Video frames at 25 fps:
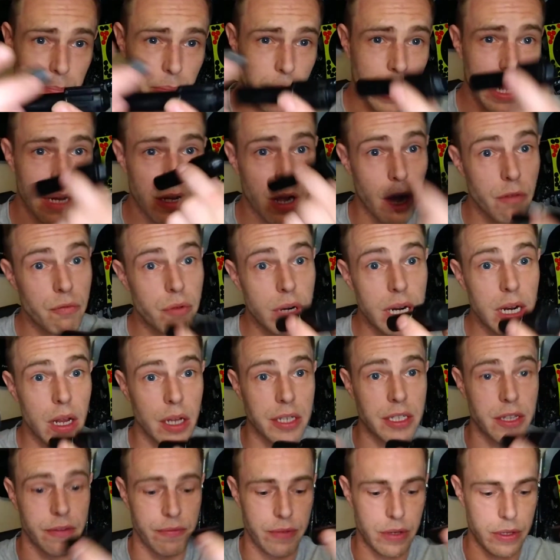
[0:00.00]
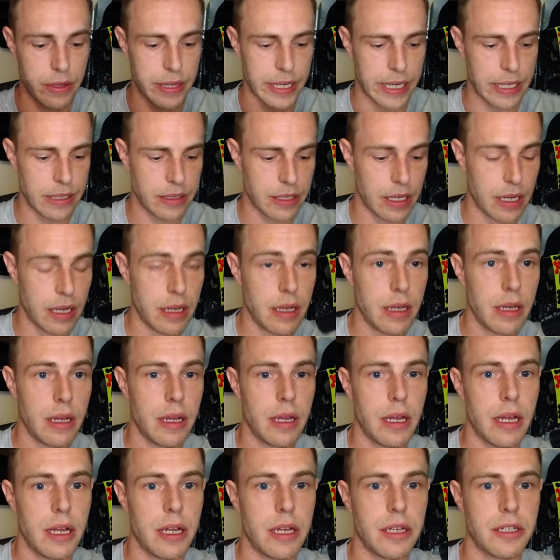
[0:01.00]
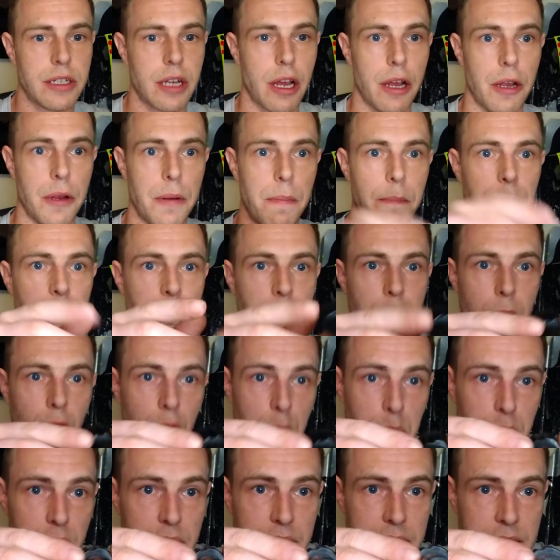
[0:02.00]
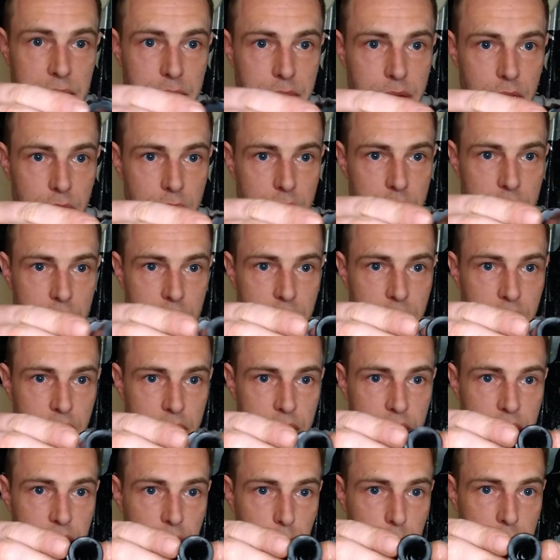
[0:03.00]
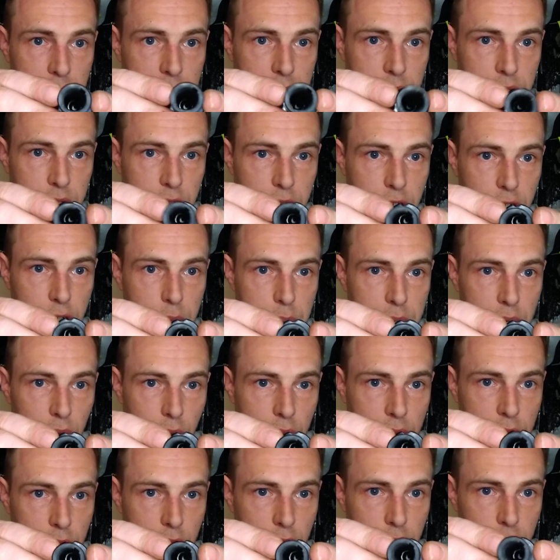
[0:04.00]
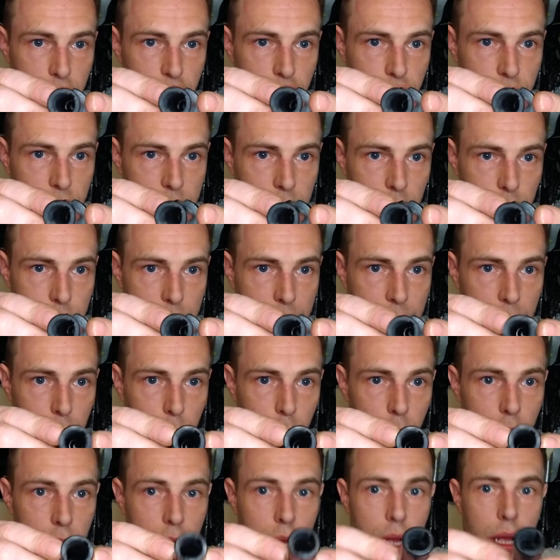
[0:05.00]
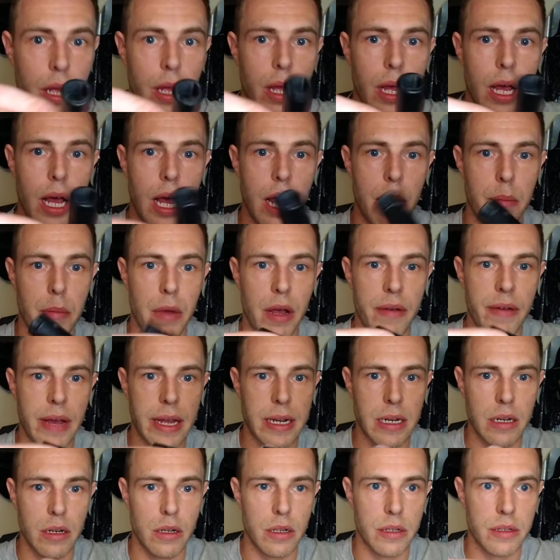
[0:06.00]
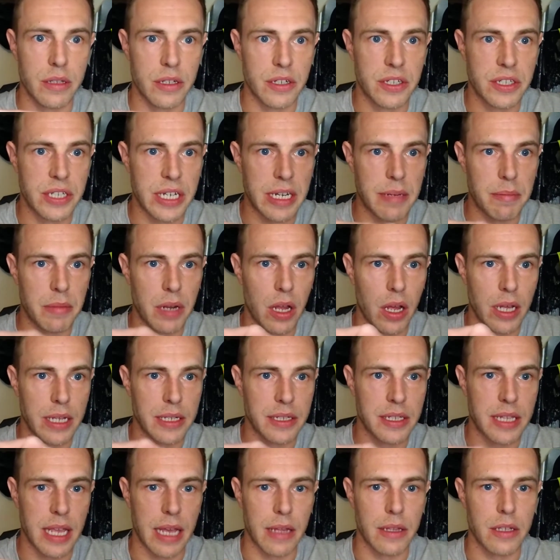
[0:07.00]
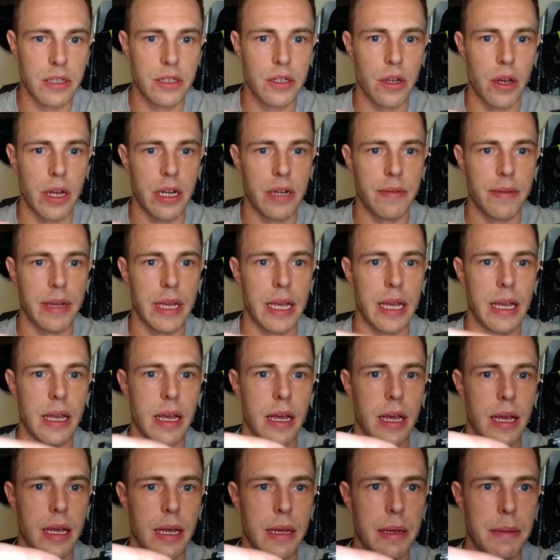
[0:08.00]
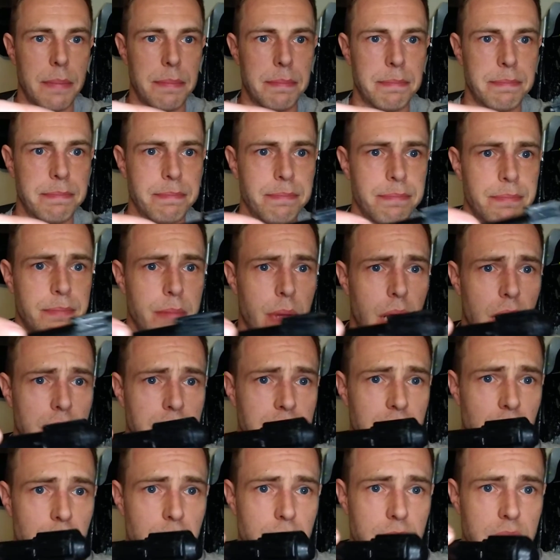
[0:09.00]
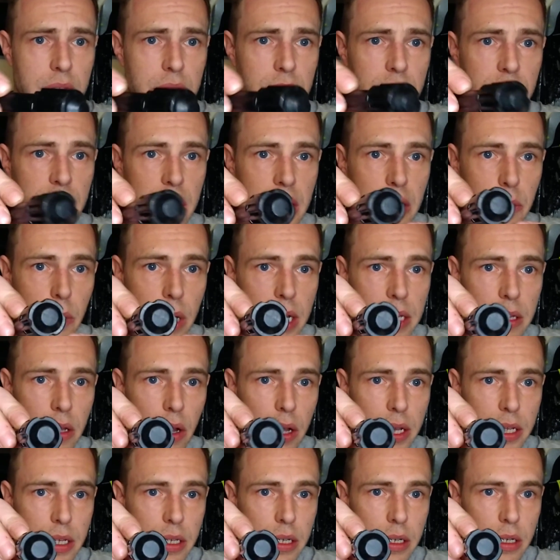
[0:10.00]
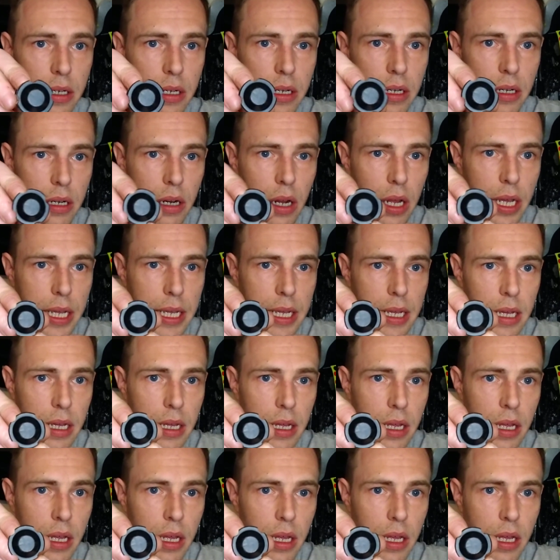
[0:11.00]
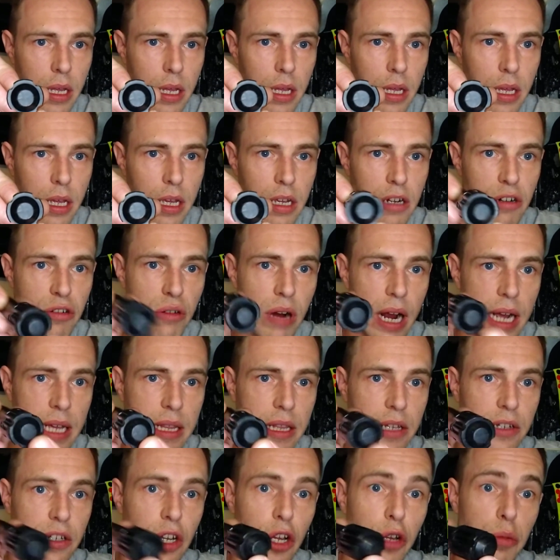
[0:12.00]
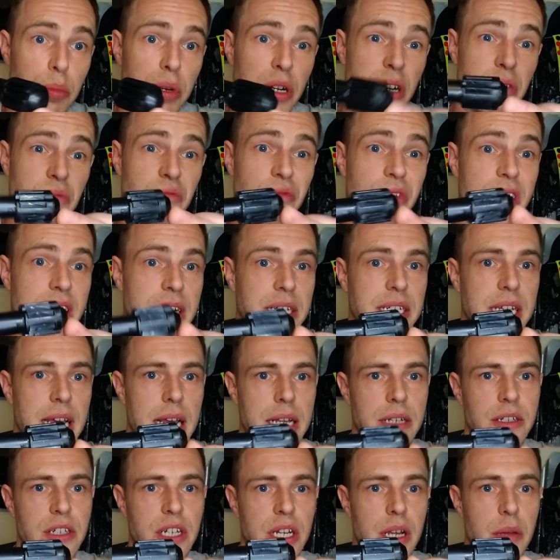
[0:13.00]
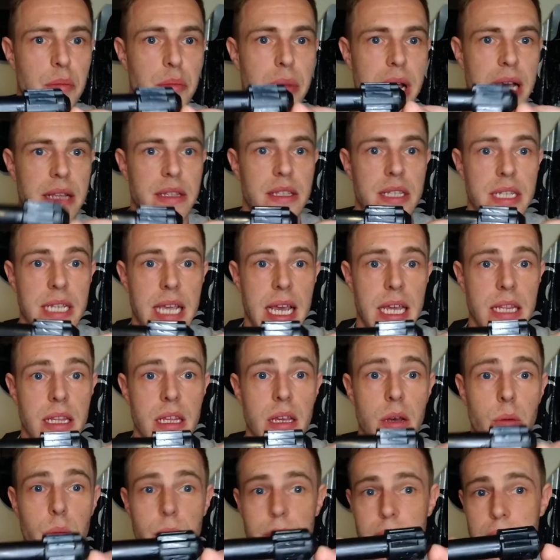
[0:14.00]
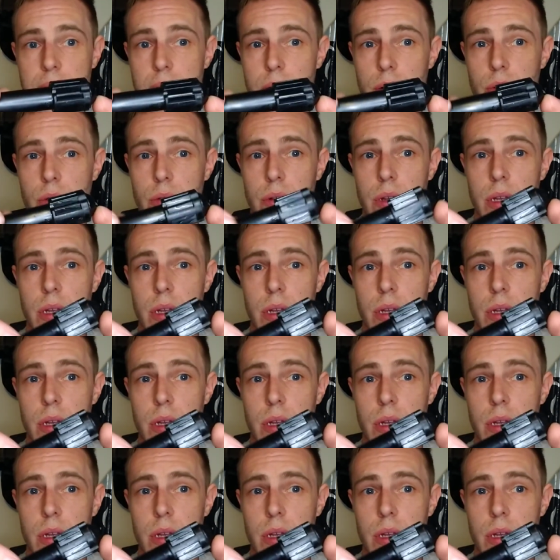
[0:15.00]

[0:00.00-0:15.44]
Now I've realised a few things. So I believe that this appears to just be like drilled out. I've had a look, the seam lines down the side of it. I don't think there's any way that I can like crack this open and reattach it back together without